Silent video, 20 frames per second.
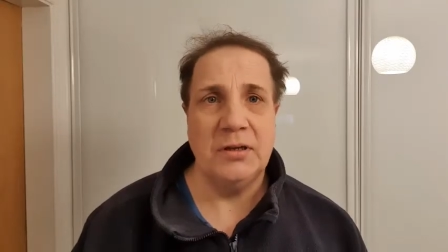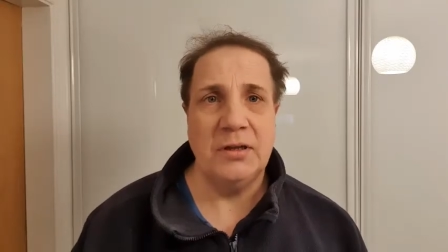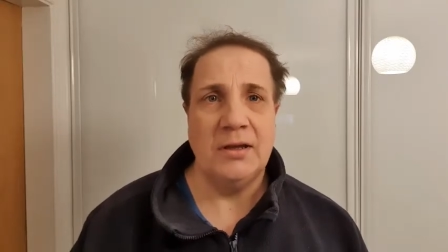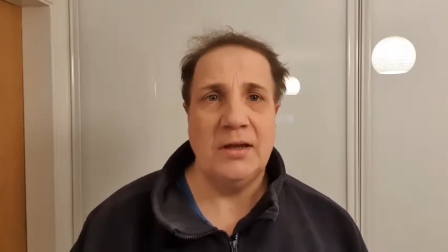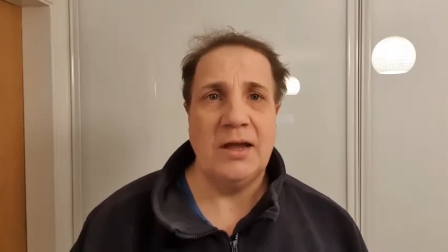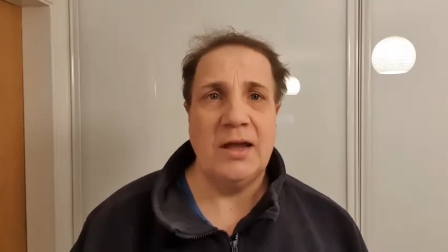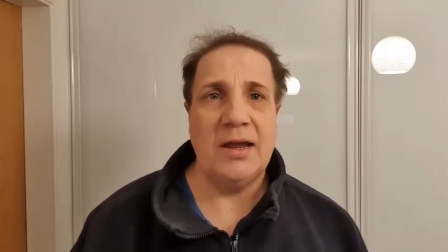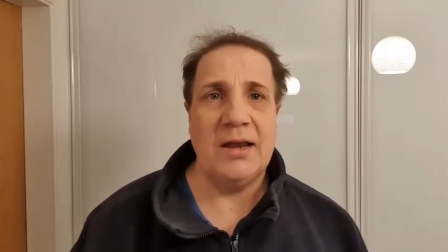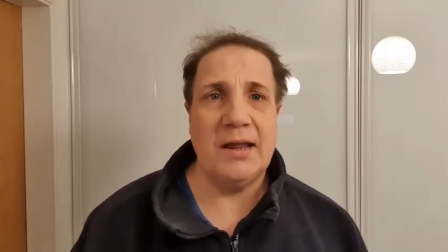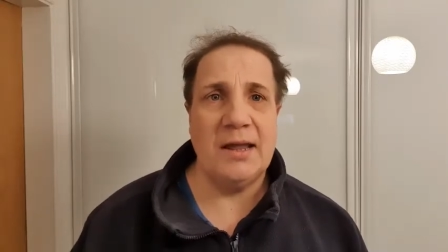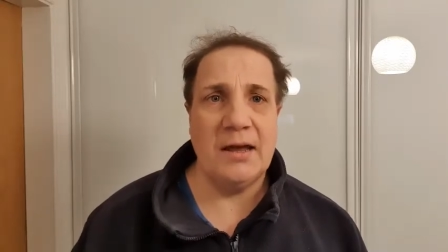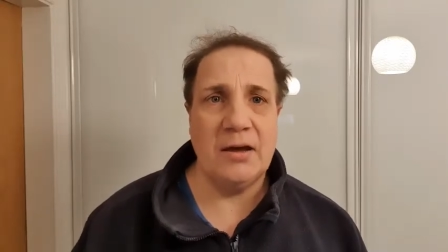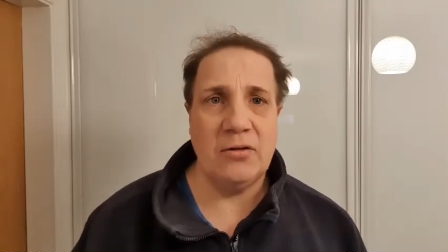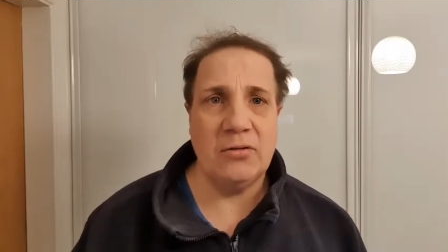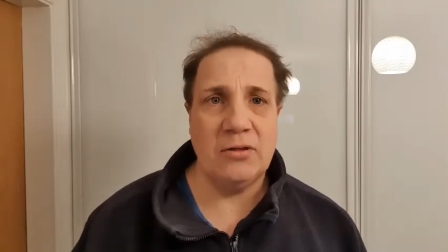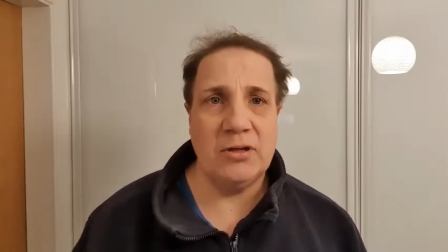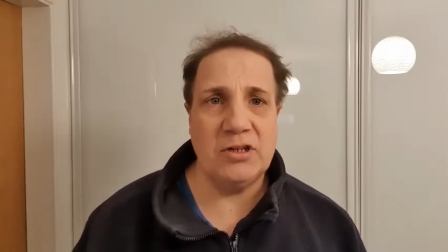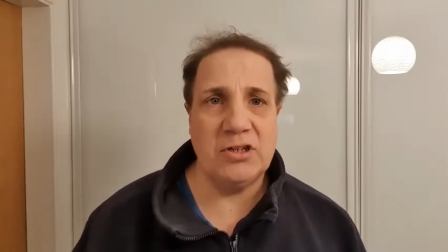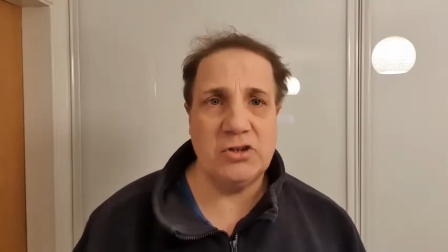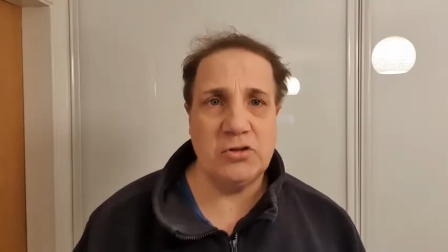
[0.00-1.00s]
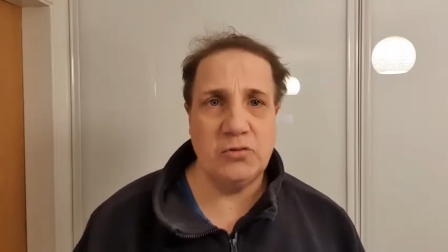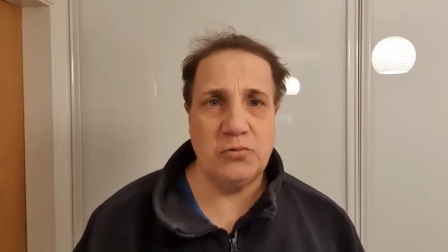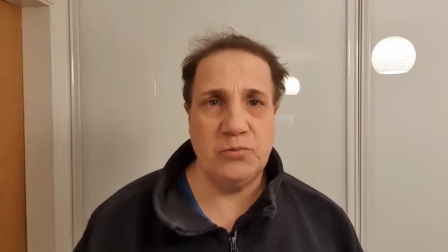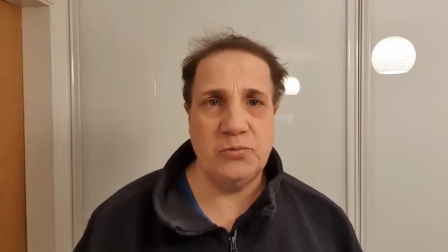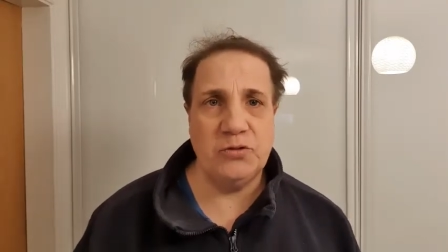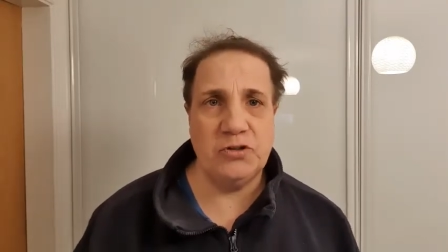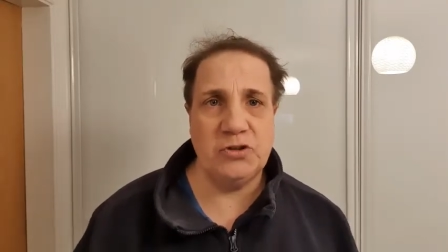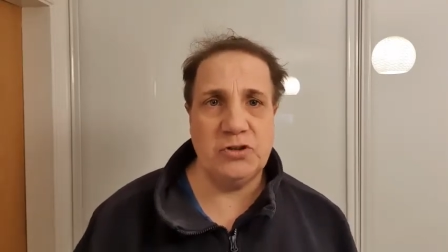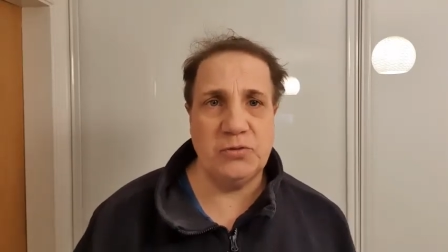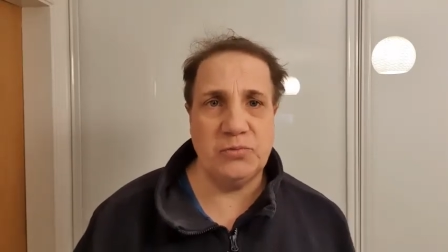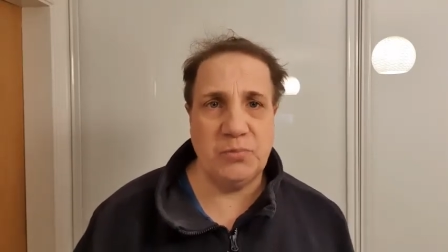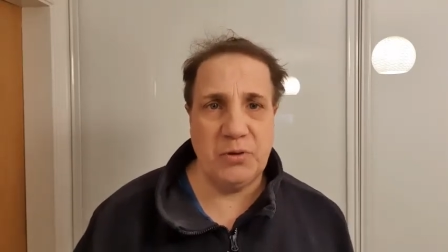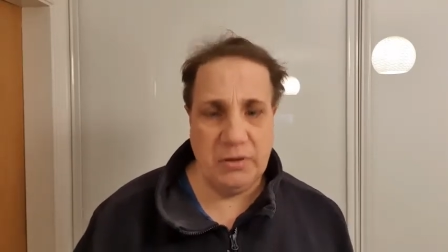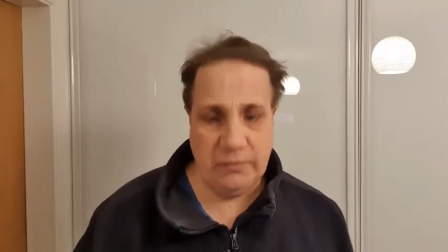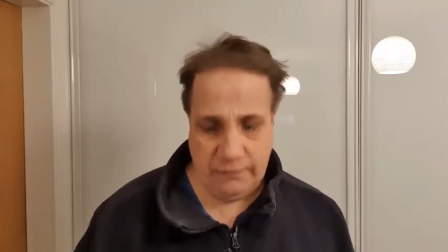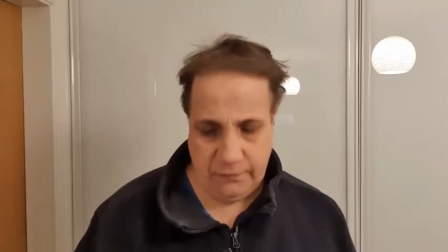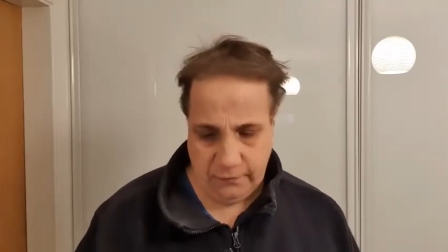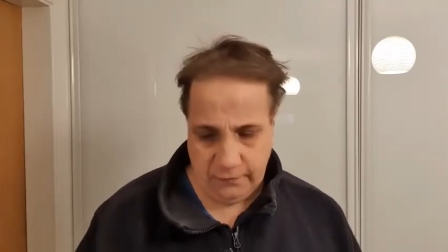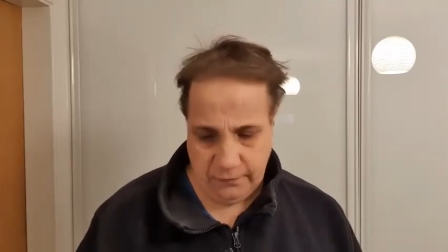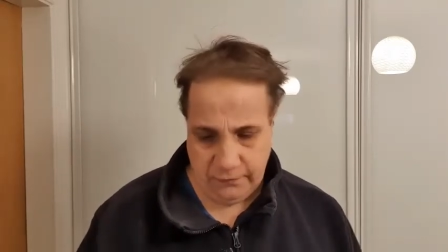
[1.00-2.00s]
and how they should, should be
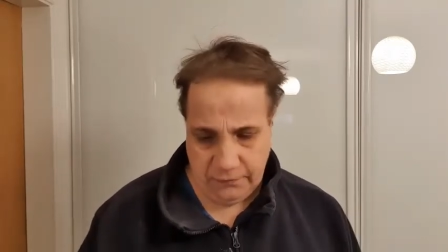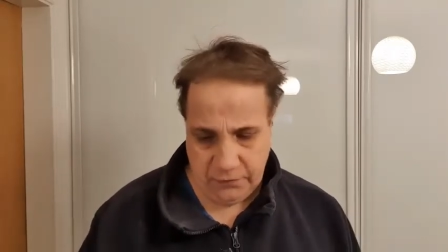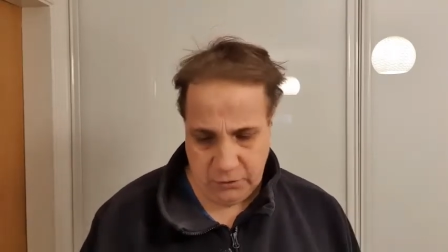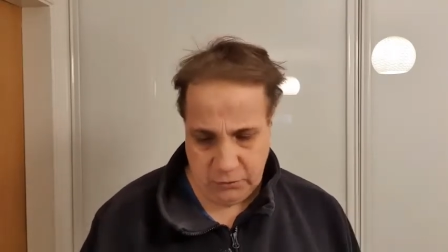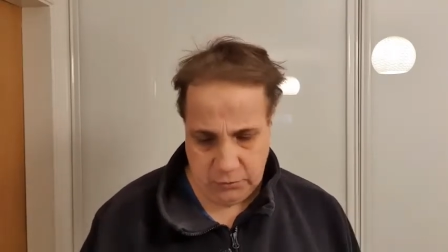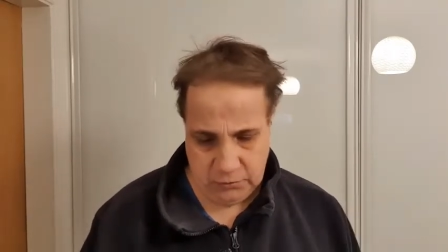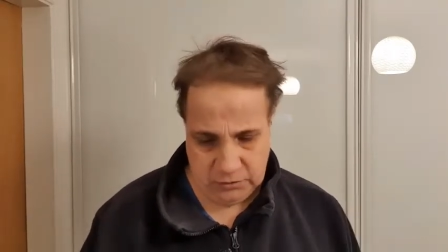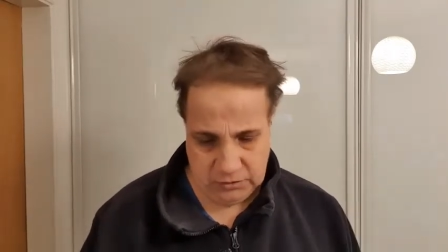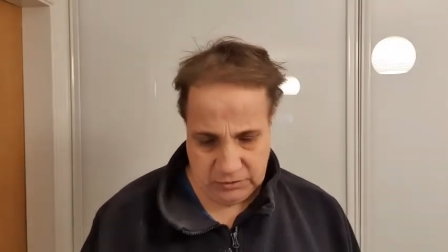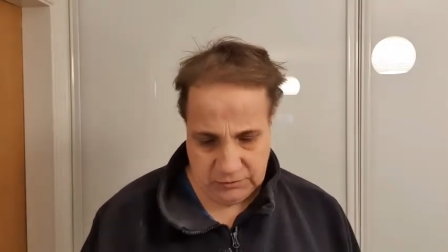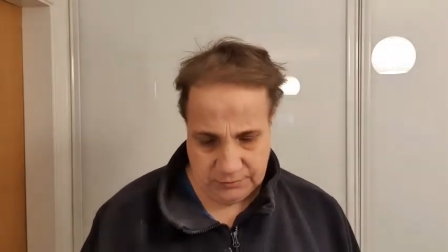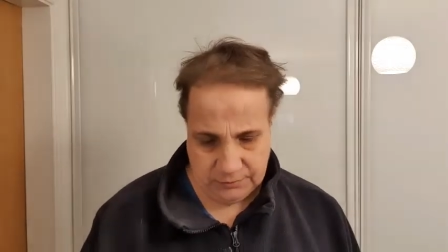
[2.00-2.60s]
fulfilled.